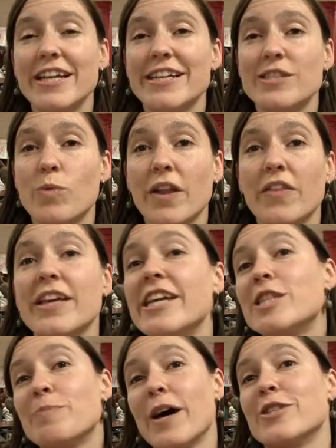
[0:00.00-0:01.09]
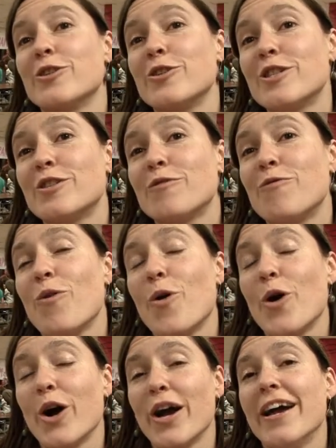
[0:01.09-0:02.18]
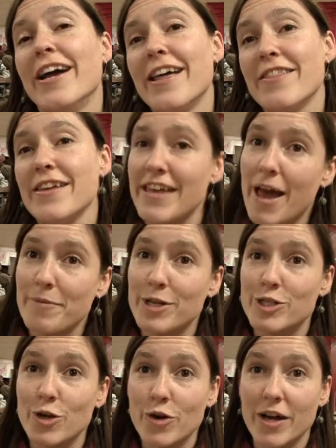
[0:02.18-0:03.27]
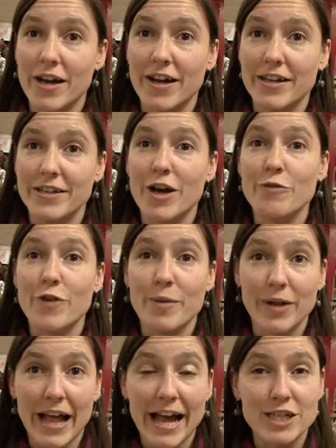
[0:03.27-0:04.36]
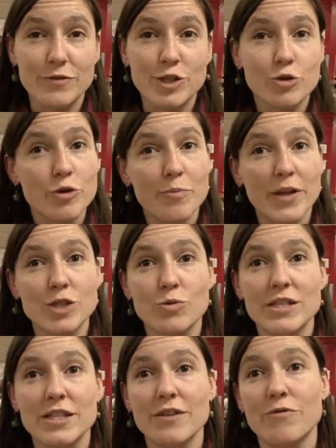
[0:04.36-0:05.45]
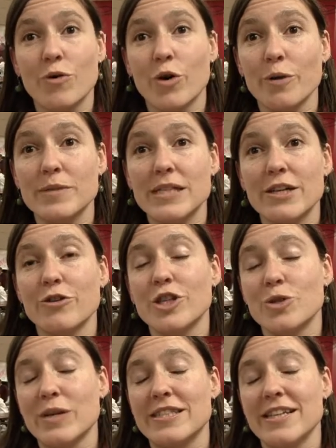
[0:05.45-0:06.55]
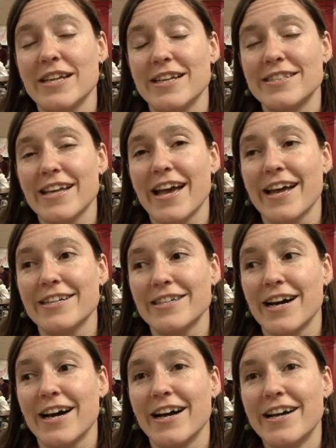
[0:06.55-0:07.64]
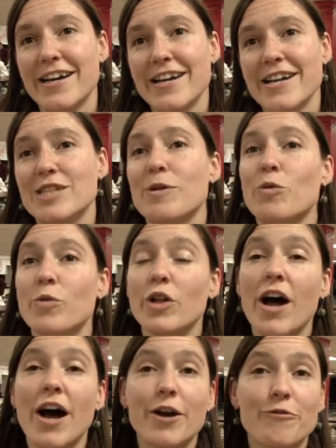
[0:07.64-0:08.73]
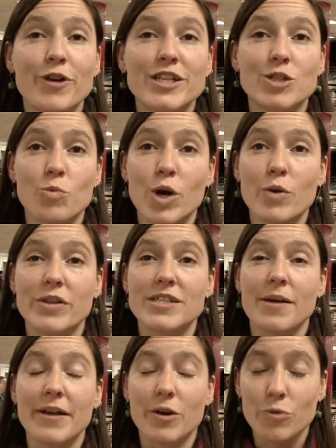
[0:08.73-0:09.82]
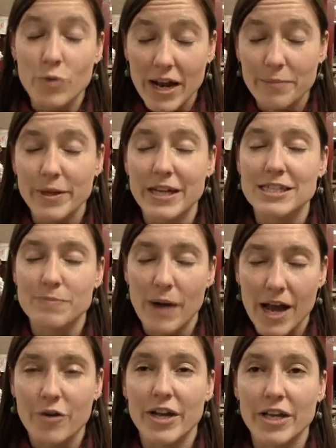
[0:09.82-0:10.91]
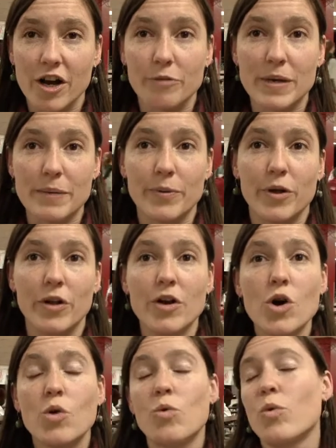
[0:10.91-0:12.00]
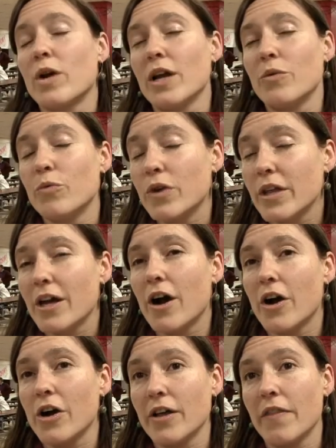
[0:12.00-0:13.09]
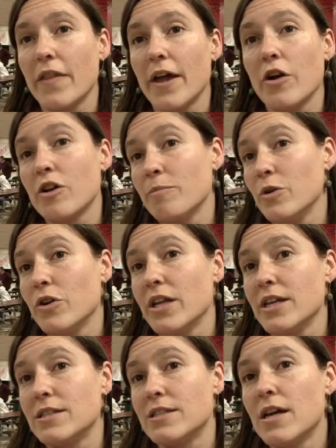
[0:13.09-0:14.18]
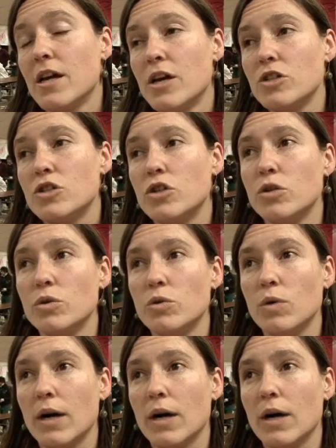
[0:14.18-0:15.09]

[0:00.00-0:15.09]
is one of the key sponsors for the YEA Minnesota Young Environmental Activist Group that's recently formed here in the Twin Cities. And uh, it's been a real honor for us to work with some incredibly inspiring young people who are working really hard in their communities to